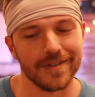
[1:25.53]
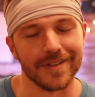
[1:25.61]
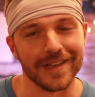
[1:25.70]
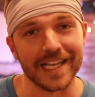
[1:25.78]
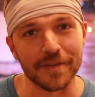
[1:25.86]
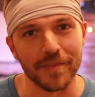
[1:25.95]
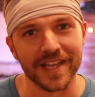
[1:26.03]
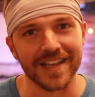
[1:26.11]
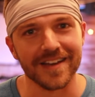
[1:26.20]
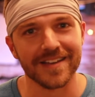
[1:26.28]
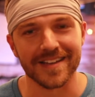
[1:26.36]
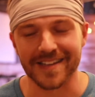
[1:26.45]
leg
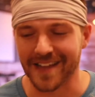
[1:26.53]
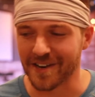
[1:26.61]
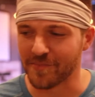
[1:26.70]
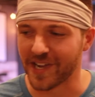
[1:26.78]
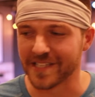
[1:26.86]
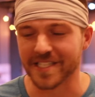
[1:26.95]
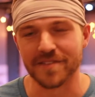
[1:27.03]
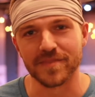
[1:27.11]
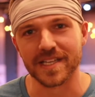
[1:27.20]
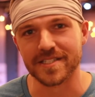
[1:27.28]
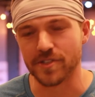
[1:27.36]
man, not a bicep man, so